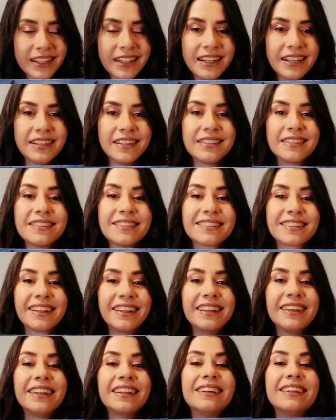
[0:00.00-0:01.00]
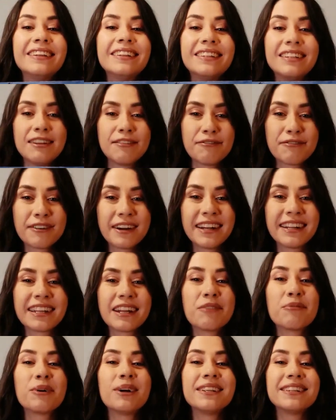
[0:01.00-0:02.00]
This is clearly different
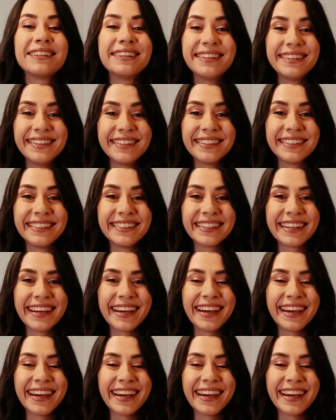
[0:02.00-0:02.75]
than what he did.